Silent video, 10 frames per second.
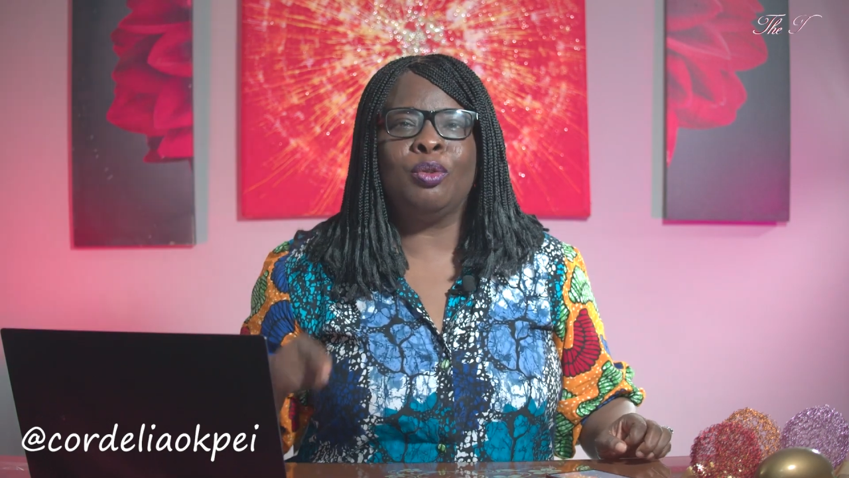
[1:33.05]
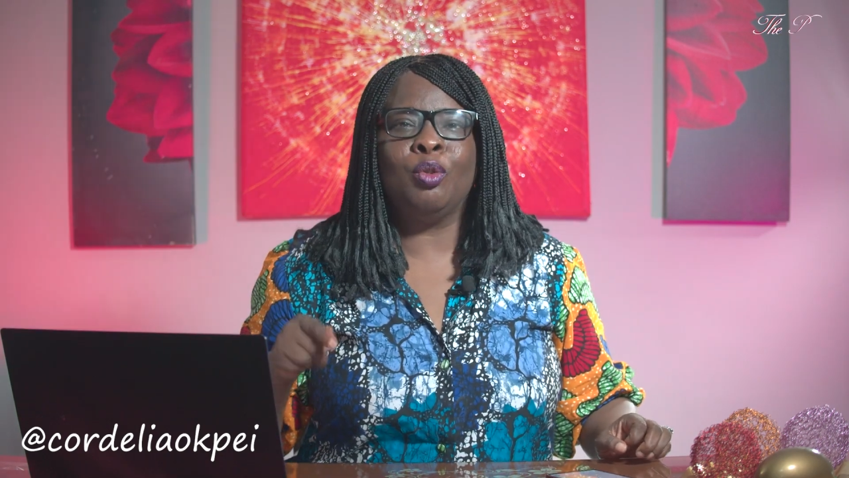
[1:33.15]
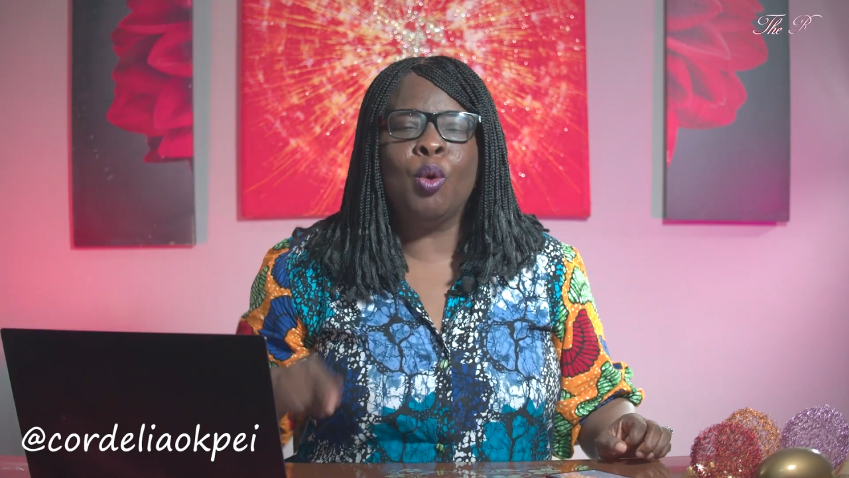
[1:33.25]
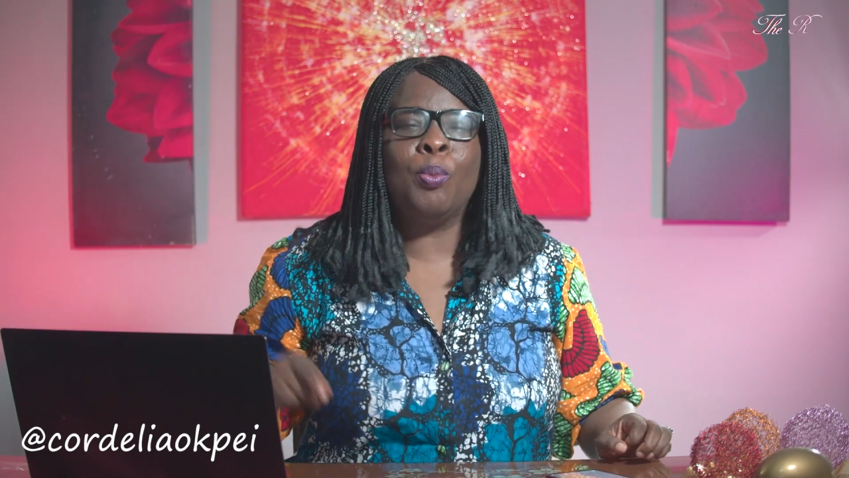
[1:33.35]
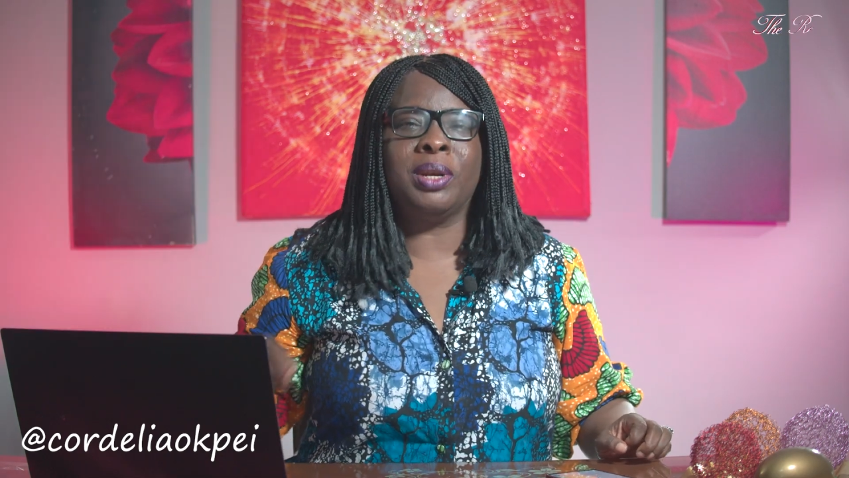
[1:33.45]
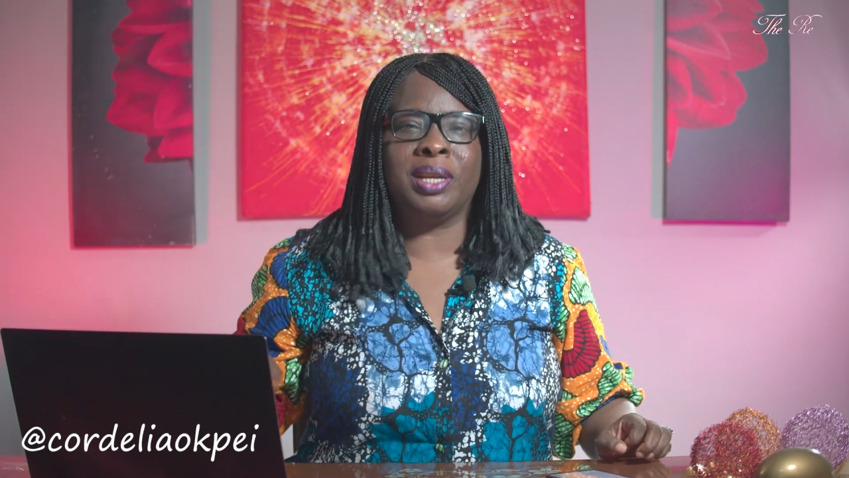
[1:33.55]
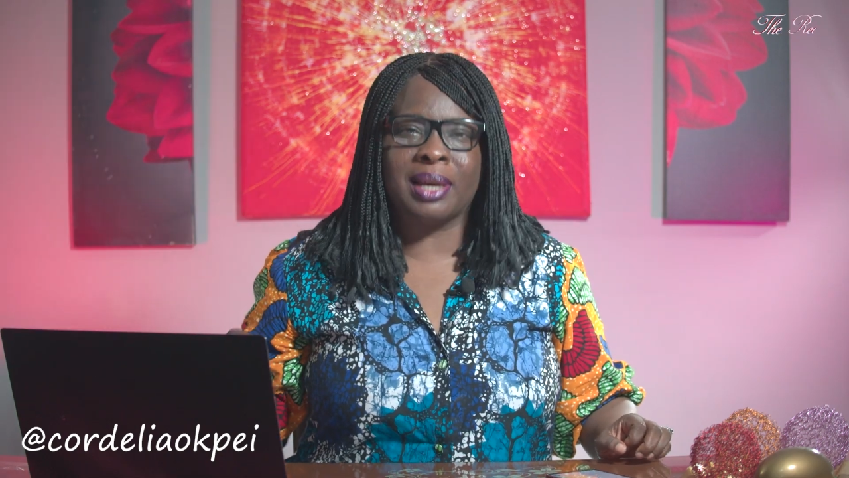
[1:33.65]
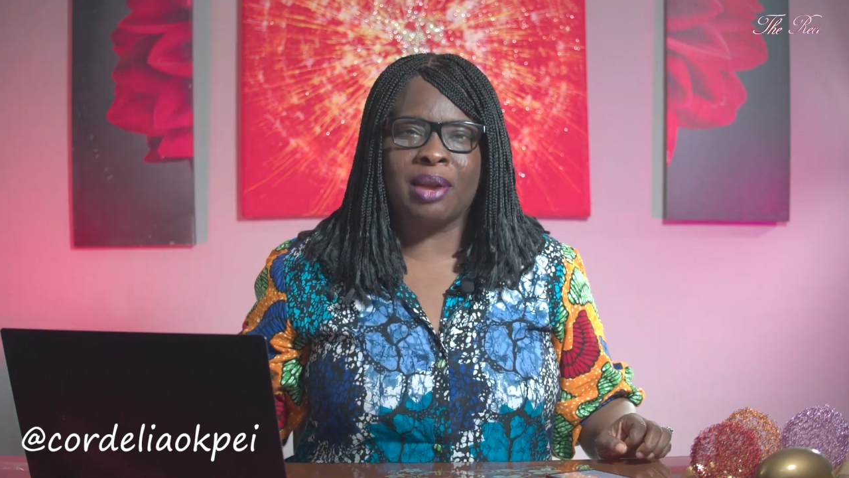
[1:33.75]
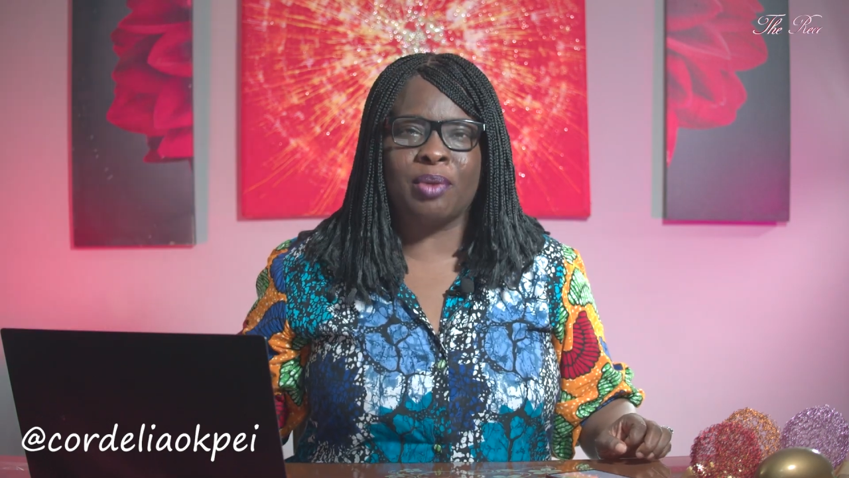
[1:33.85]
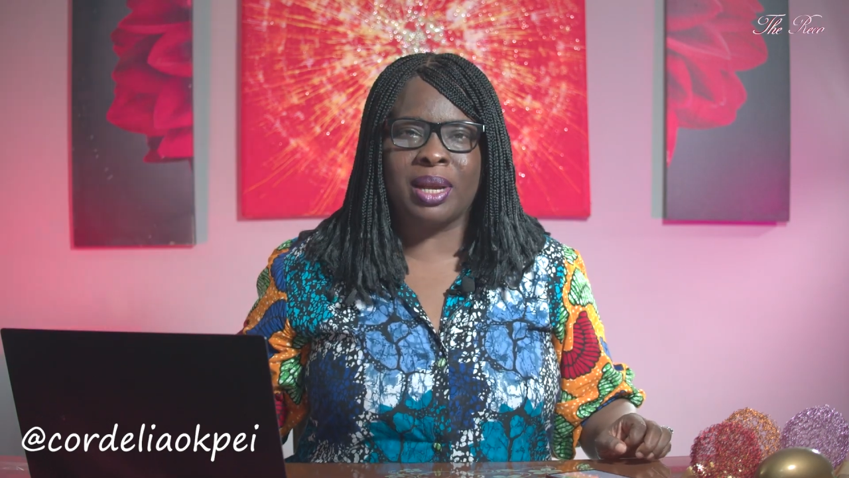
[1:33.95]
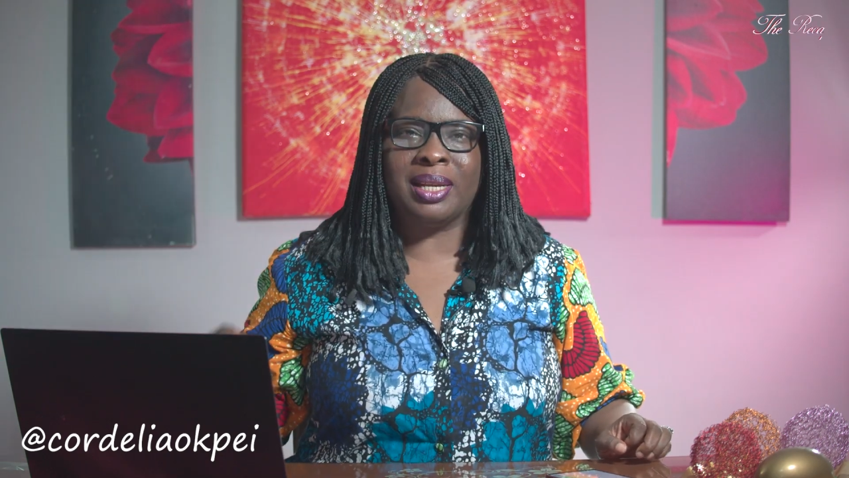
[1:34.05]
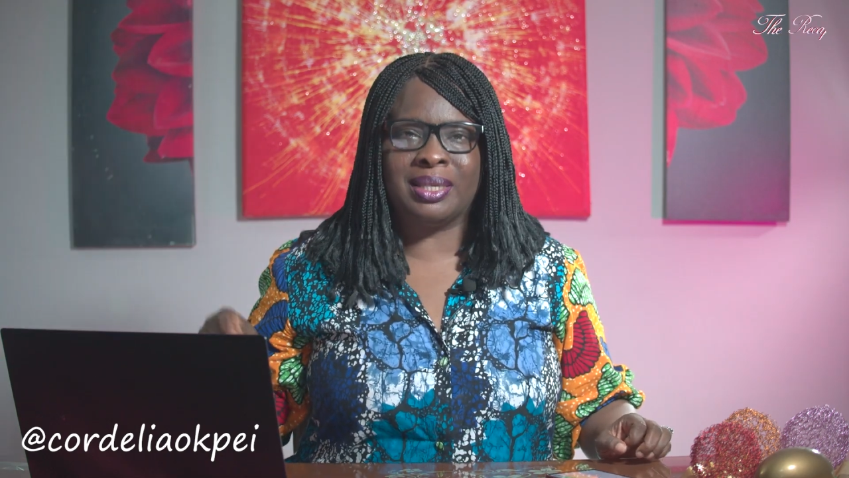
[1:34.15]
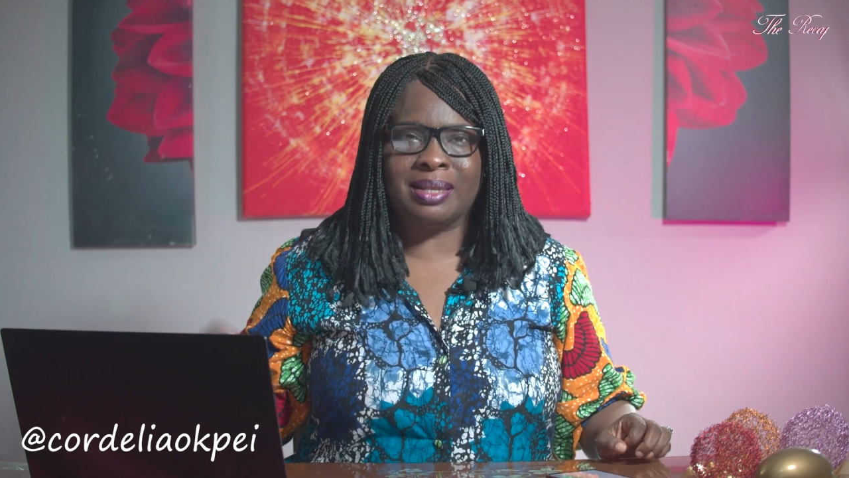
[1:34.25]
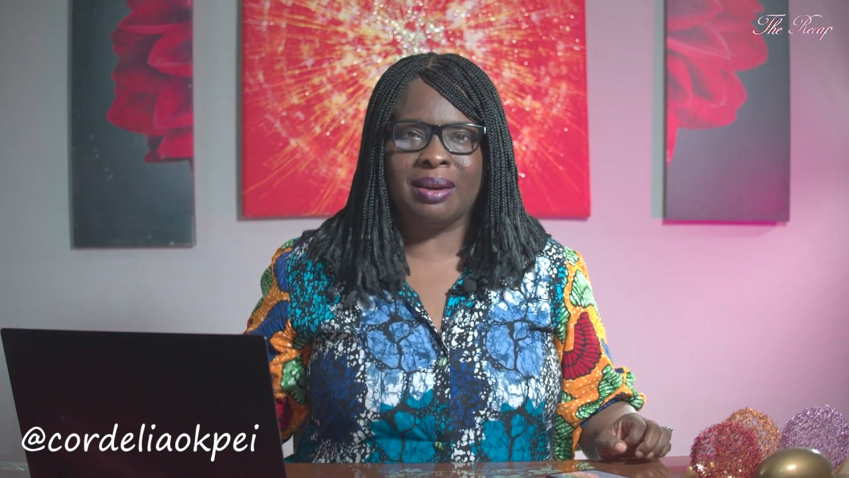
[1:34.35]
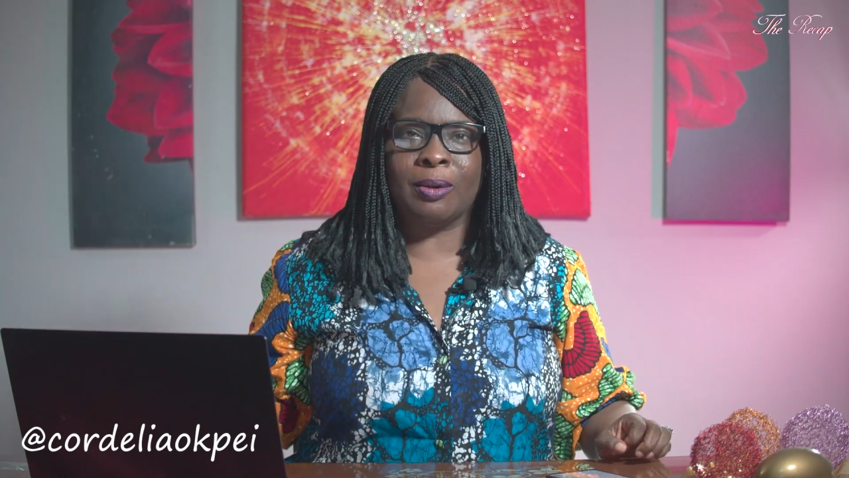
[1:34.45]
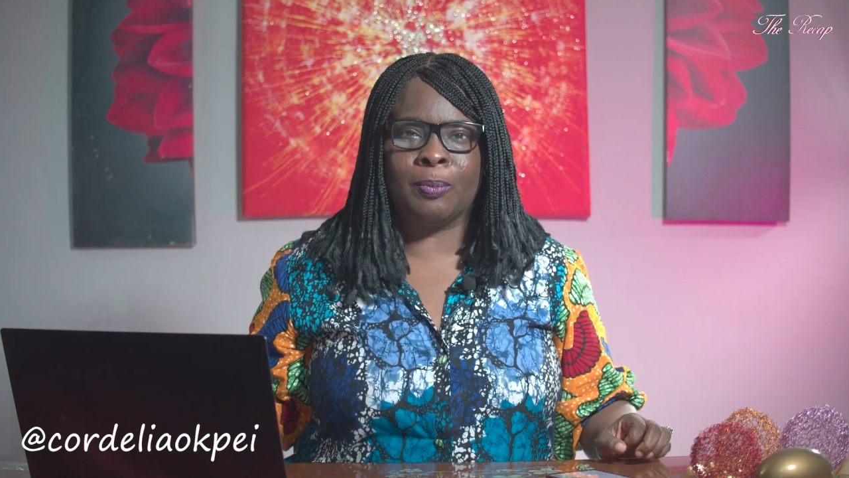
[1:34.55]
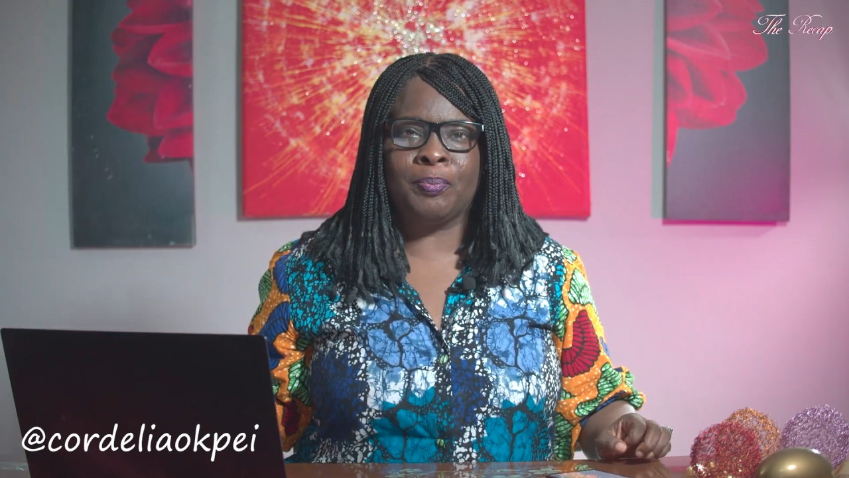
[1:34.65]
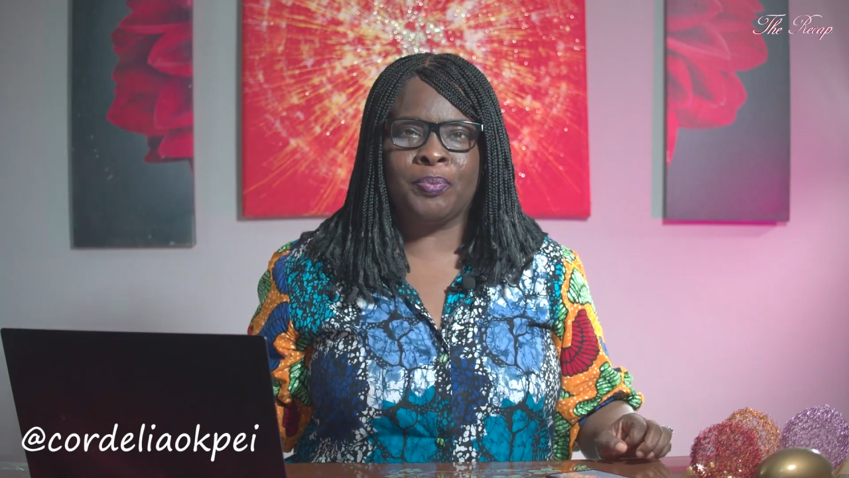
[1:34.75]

nobody can really tell.